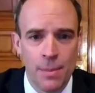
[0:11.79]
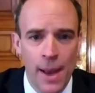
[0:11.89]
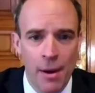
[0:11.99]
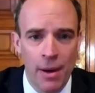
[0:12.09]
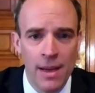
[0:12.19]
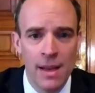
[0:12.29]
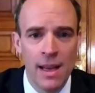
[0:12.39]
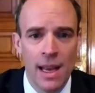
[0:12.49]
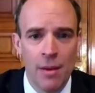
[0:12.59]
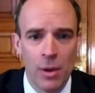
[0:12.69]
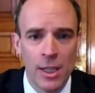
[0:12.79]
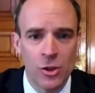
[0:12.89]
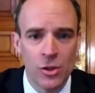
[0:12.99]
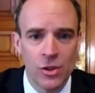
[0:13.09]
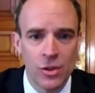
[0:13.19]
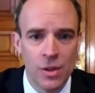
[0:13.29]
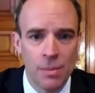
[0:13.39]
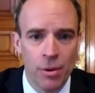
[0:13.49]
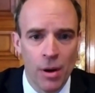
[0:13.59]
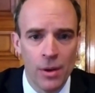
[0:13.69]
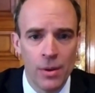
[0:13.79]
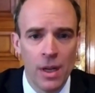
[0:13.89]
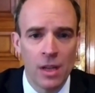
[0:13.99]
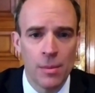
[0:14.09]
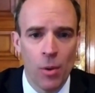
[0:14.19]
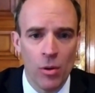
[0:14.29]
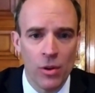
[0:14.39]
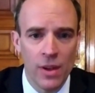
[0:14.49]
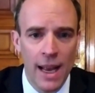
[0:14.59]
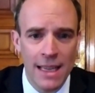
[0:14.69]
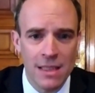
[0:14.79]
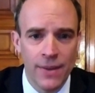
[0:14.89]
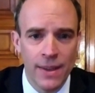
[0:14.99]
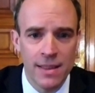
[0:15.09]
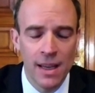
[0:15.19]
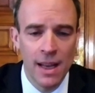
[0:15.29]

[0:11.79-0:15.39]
Perry, in relation to the pro-democracy activists.